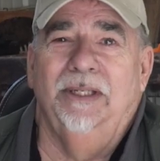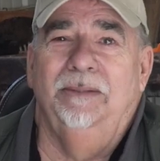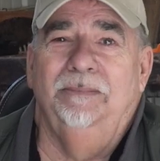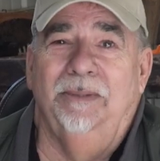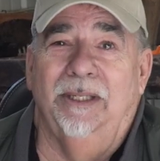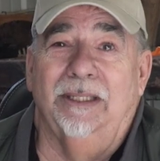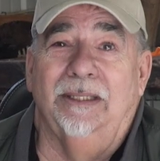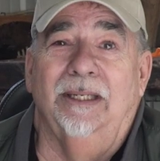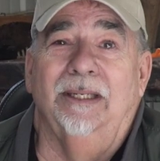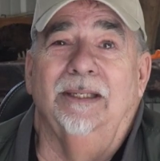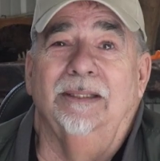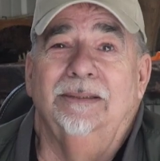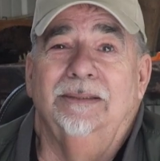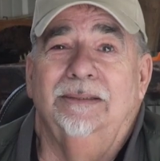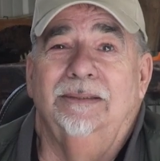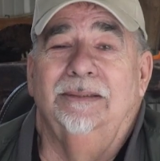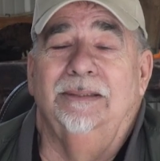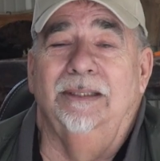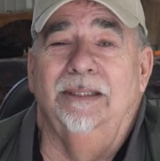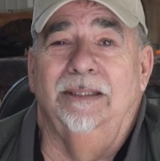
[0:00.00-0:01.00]
up, I
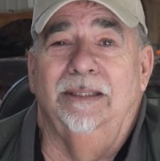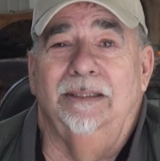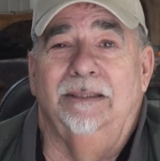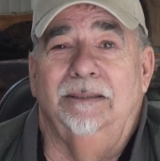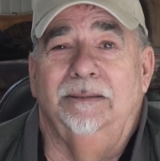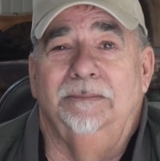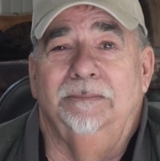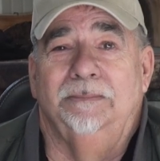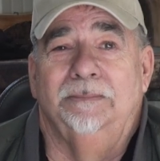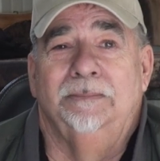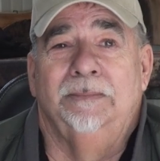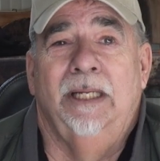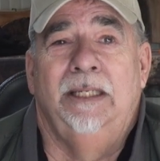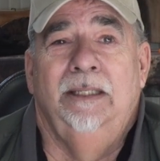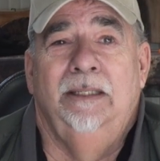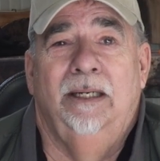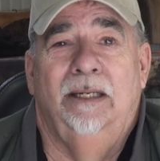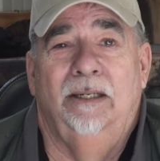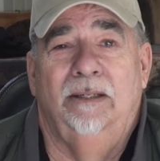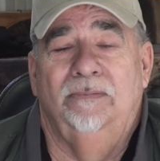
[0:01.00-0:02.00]
guess.
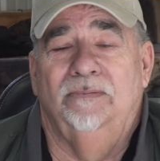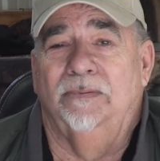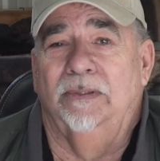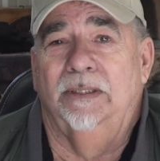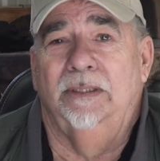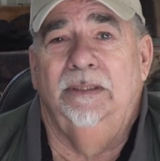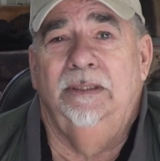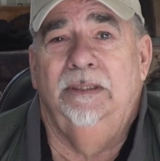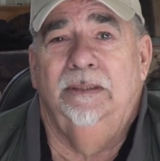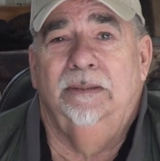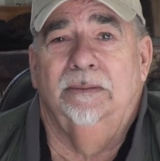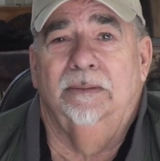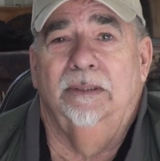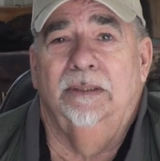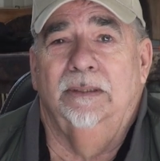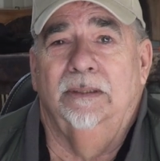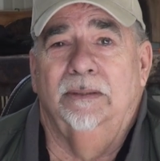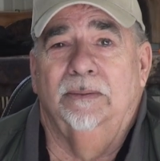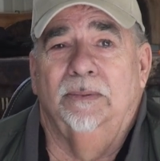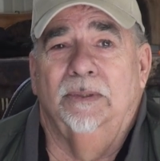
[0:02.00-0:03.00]
Hopefully
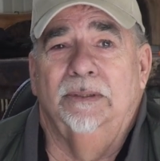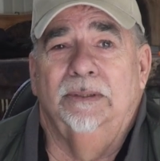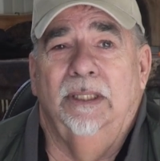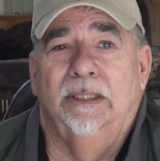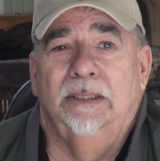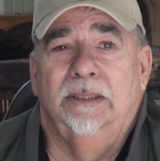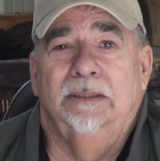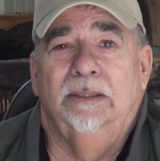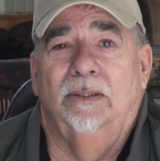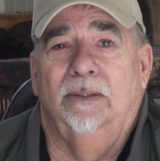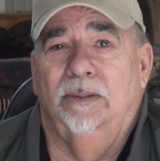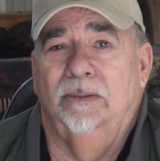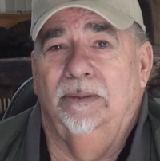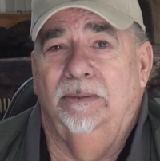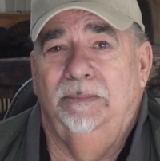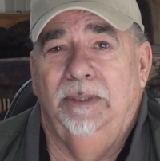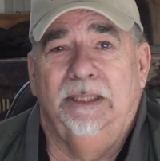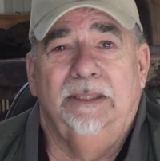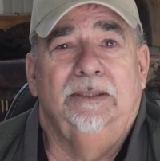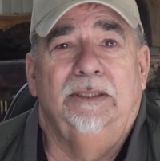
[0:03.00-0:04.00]
we're done all the
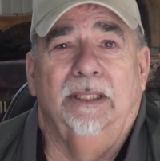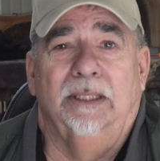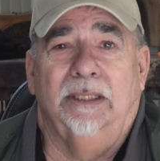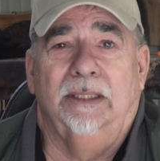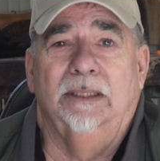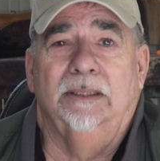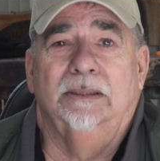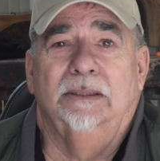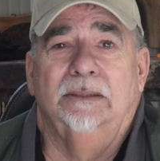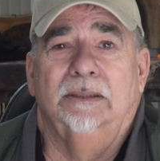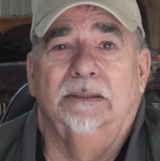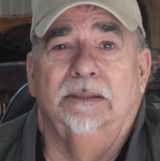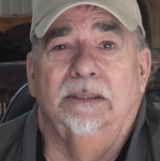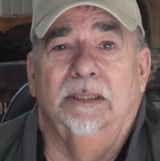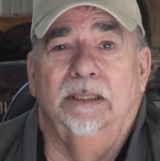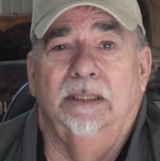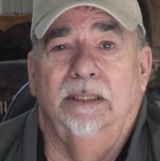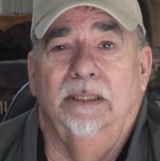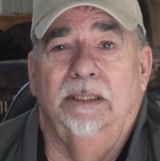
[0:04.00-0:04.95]
big tickets.